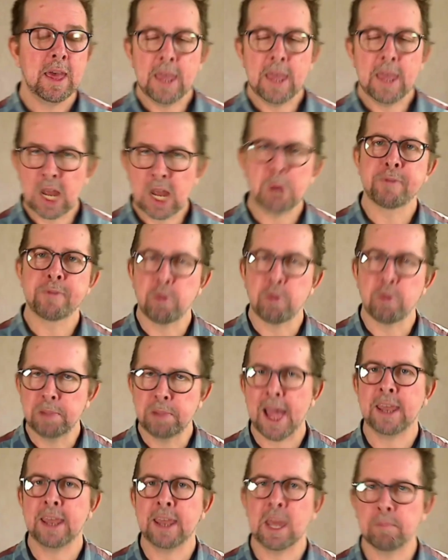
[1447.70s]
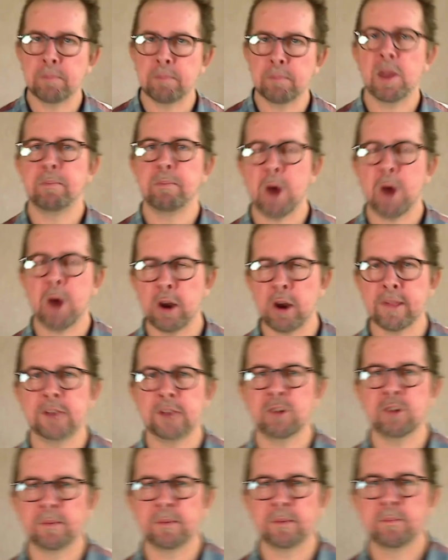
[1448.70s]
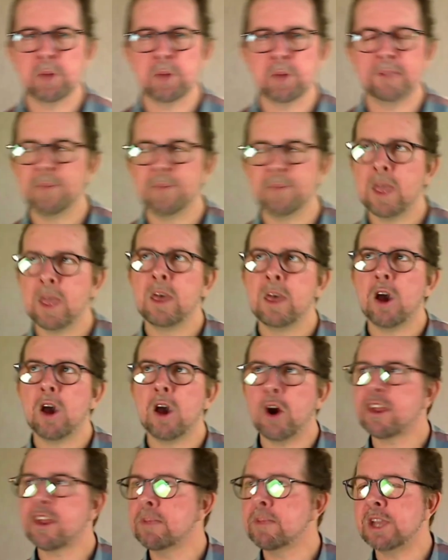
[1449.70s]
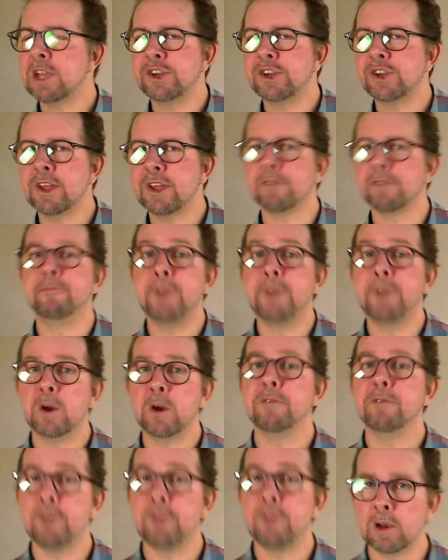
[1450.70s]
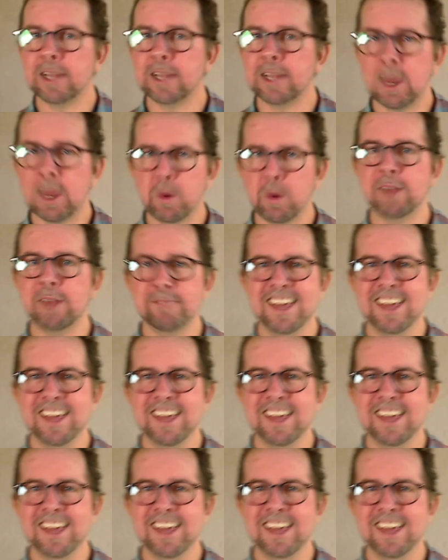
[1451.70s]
It helps for planning and prioritization, but our estimation is very, very lightweight.